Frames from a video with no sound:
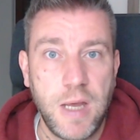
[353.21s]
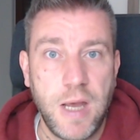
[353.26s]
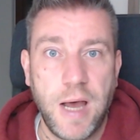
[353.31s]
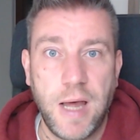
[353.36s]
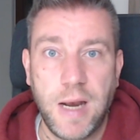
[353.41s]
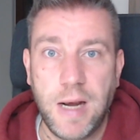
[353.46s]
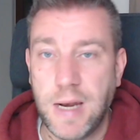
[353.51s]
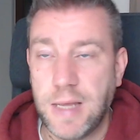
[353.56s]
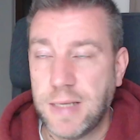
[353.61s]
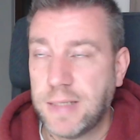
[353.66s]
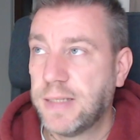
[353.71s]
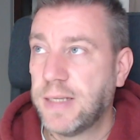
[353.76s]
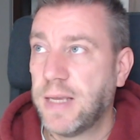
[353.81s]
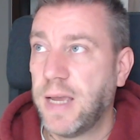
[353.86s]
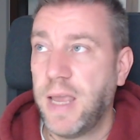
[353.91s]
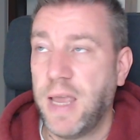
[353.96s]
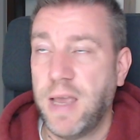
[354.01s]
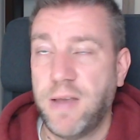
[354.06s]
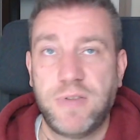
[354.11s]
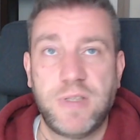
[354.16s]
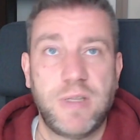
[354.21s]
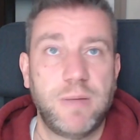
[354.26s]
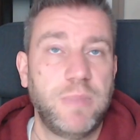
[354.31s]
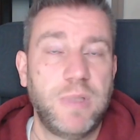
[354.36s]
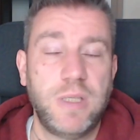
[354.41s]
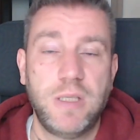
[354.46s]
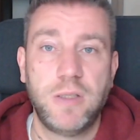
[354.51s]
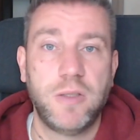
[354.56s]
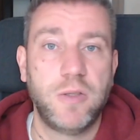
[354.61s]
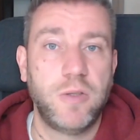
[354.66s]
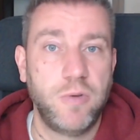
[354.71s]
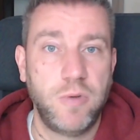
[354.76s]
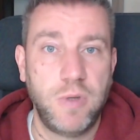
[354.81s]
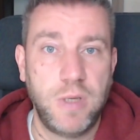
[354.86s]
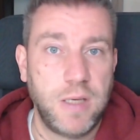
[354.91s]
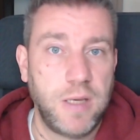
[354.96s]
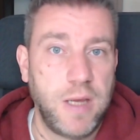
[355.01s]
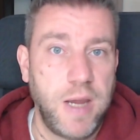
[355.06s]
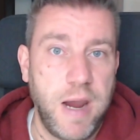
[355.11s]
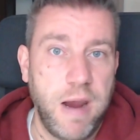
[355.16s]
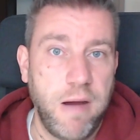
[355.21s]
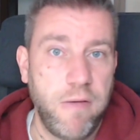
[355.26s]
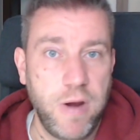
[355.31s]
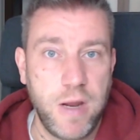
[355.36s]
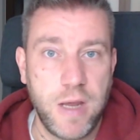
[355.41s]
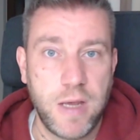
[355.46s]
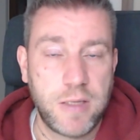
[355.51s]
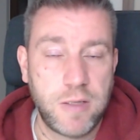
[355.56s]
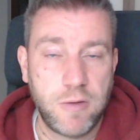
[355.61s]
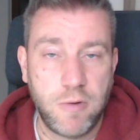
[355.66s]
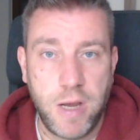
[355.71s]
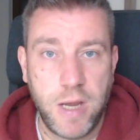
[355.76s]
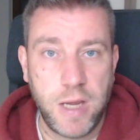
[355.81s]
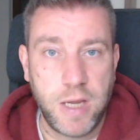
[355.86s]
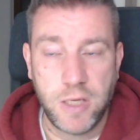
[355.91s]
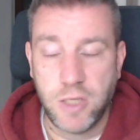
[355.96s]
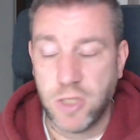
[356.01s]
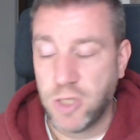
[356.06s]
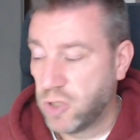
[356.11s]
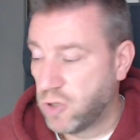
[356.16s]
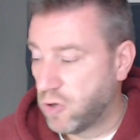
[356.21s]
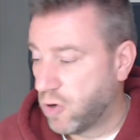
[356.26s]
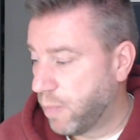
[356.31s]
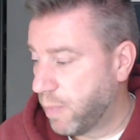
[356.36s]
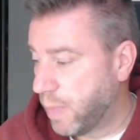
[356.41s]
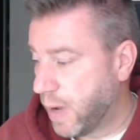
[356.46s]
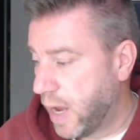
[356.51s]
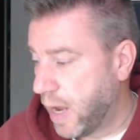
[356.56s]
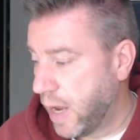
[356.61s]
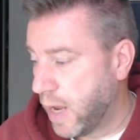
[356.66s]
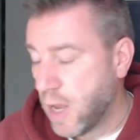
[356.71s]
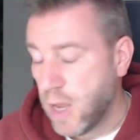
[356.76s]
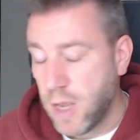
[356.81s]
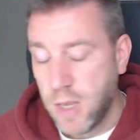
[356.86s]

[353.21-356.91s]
unless I have something to do in the area, so I can just drop by.